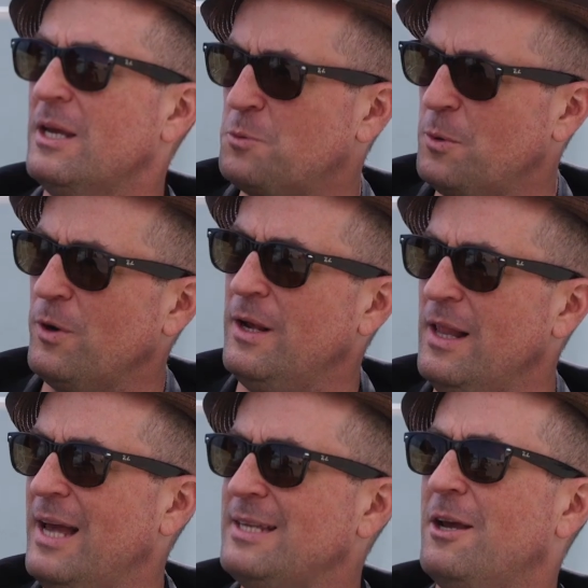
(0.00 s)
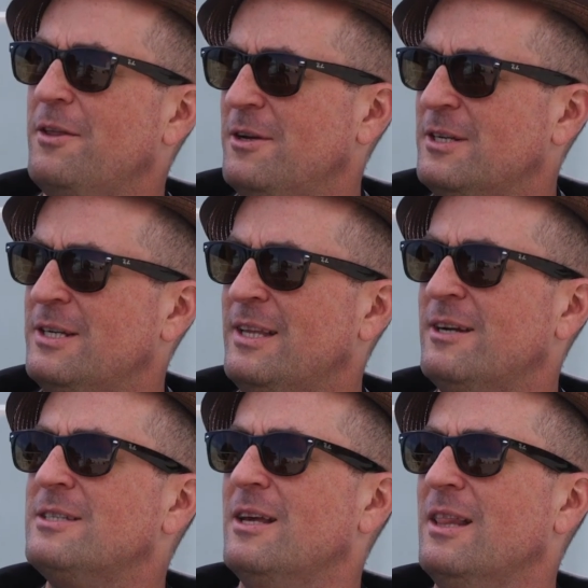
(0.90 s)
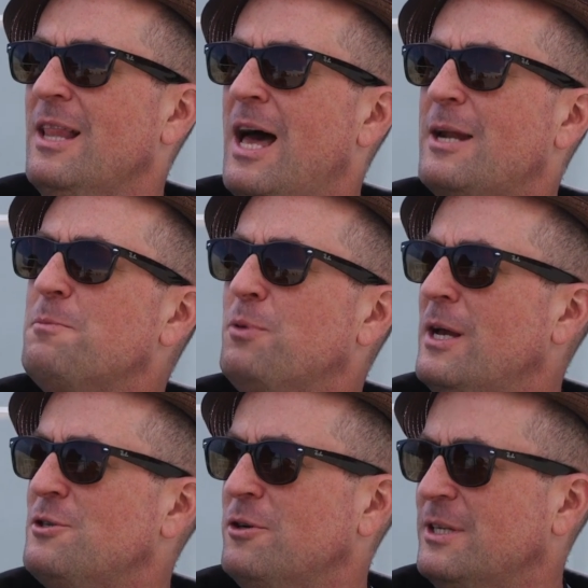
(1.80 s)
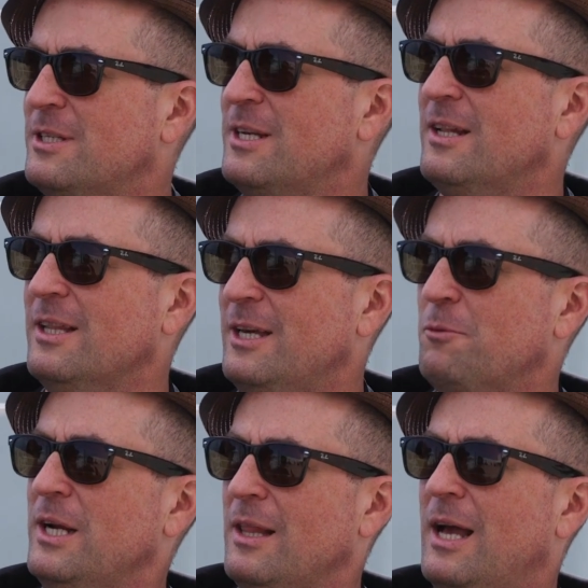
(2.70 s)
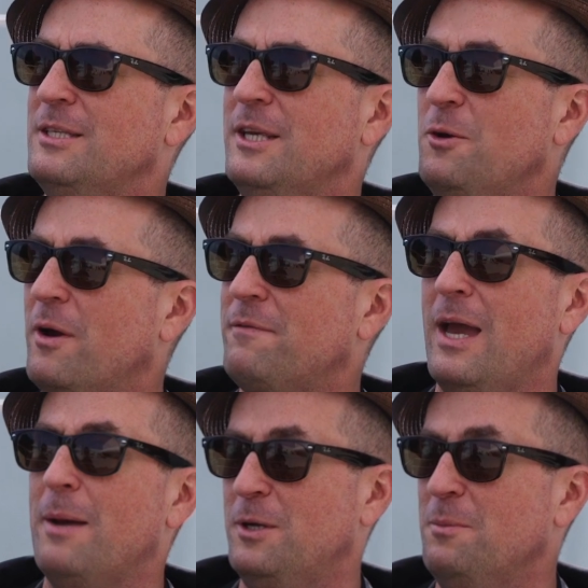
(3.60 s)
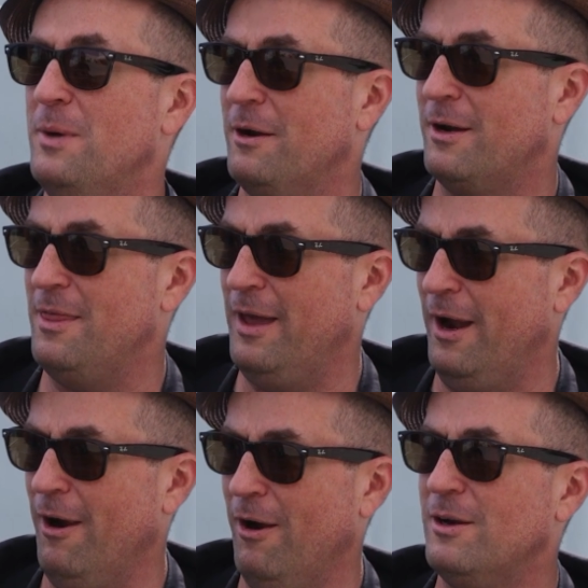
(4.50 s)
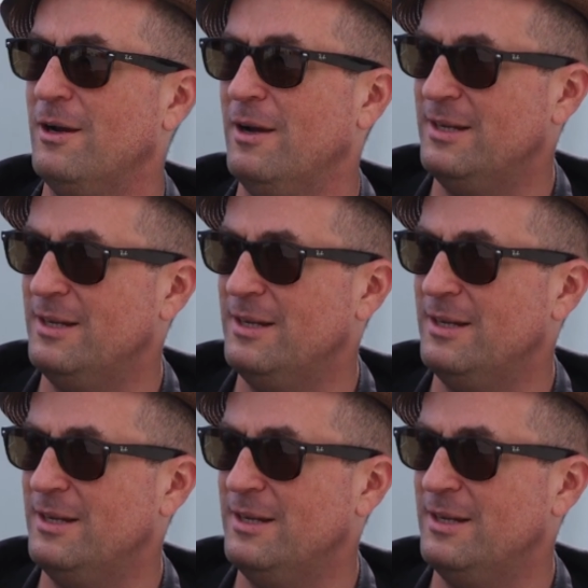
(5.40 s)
Because we realized, oh, there, there's a lot of pleasure to suddenly realizing you have Captain America to, yeah.